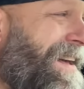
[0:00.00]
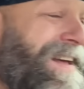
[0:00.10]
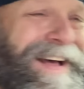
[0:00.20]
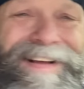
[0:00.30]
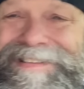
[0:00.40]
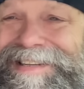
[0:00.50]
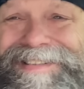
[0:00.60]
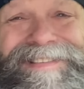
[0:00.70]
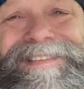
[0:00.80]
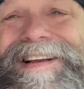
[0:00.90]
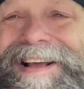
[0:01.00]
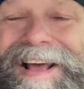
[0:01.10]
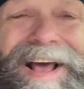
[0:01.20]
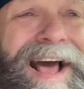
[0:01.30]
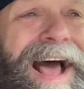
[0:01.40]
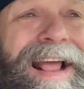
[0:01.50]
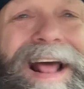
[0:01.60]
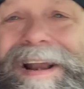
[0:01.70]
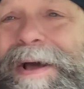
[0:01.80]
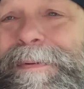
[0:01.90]
I just, I
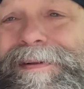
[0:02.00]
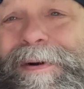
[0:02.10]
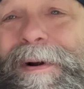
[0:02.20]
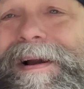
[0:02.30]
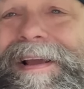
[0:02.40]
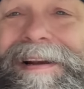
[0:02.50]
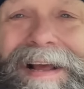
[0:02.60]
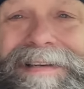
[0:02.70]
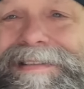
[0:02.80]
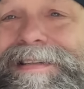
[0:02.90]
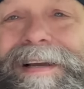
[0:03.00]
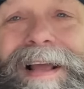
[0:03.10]
got done with Target and I just took